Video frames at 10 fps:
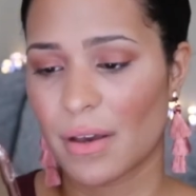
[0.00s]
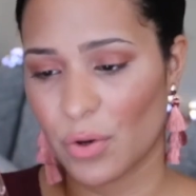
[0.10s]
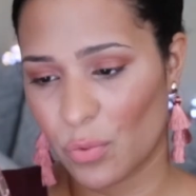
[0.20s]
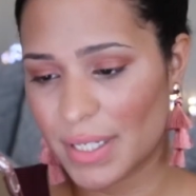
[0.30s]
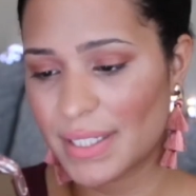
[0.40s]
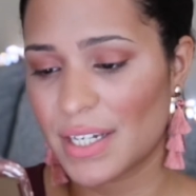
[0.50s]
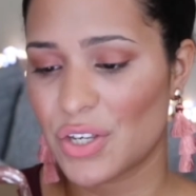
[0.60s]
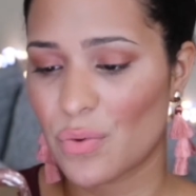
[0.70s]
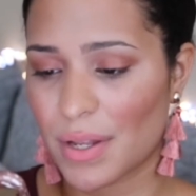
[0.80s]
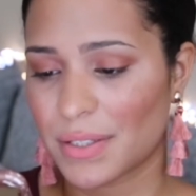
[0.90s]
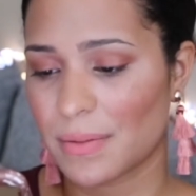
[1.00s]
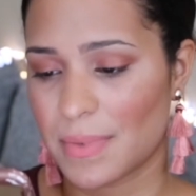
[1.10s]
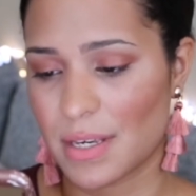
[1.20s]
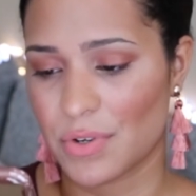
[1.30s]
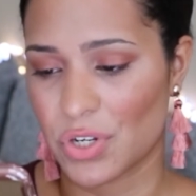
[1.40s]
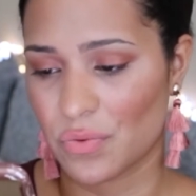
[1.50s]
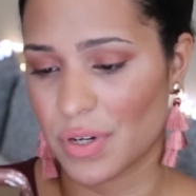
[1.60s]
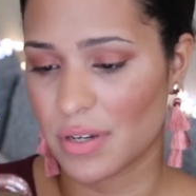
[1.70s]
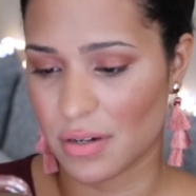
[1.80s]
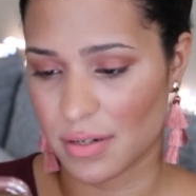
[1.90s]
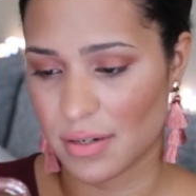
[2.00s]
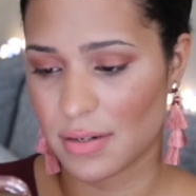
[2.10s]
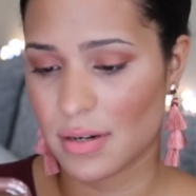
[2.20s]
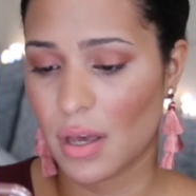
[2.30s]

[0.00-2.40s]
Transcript: What did you want to be when you were younger?